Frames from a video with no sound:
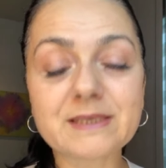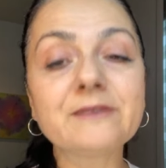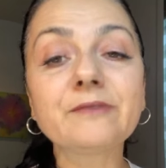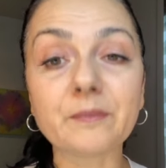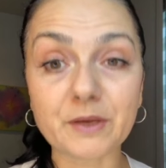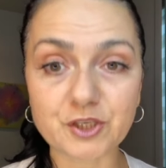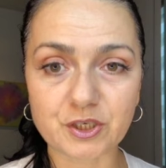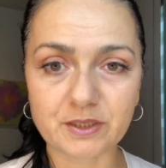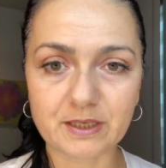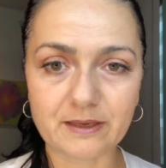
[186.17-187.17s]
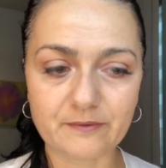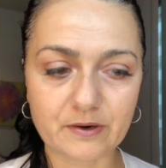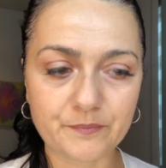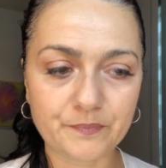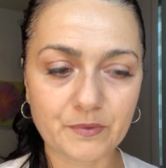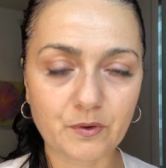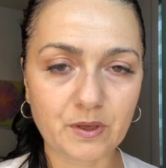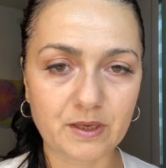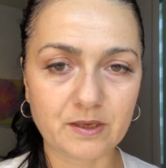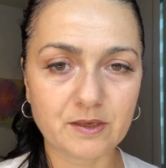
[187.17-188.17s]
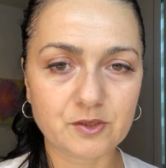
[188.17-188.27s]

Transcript: This shows there is inflammation in the liver.